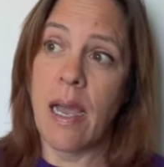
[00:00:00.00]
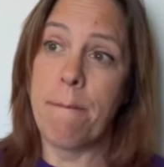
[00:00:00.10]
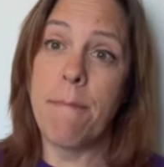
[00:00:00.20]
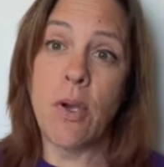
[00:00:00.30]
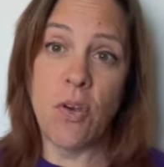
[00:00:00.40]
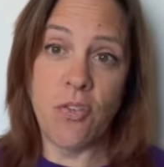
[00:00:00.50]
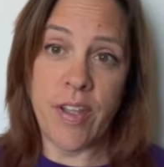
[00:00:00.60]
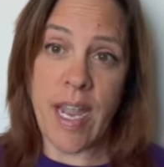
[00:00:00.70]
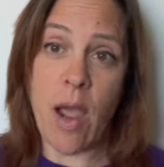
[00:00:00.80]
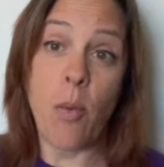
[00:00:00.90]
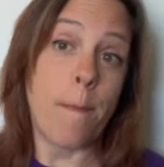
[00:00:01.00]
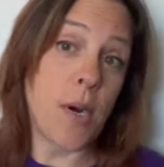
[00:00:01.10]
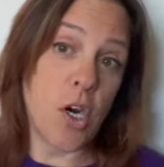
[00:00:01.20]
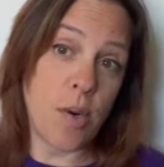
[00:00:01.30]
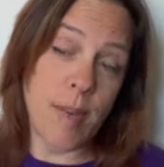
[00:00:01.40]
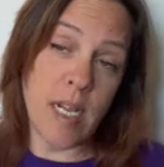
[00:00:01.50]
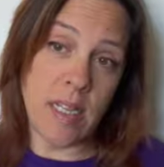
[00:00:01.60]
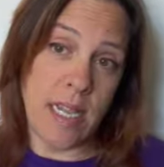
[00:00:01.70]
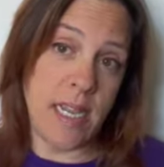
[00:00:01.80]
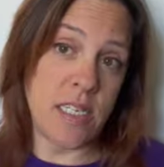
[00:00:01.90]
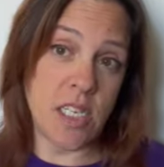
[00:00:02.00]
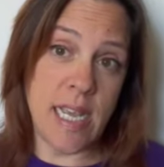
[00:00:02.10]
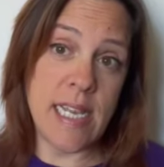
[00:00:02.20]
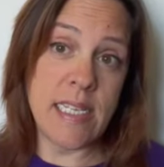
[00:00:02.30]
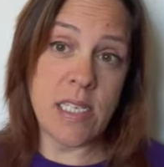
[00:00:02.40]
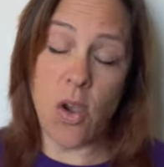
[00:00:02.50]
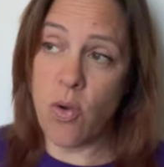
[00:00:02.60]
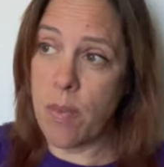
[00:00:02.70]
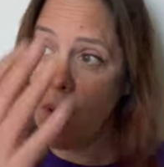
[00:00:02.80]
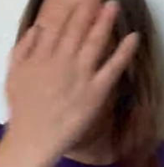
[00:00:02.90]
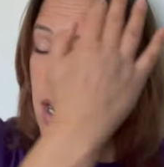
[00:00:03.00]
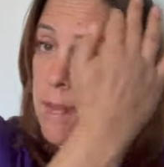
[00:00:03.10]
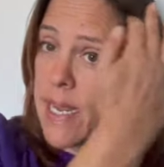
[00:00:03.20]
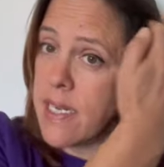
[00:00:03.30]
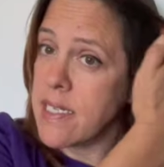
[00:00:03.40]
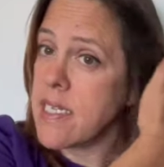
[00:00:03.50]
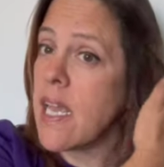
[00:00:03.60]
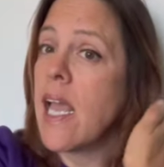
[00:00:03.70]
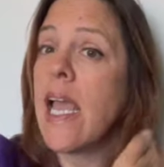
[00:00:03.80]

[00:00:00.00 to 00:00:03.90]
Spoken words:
moving out permanently into his own apartment,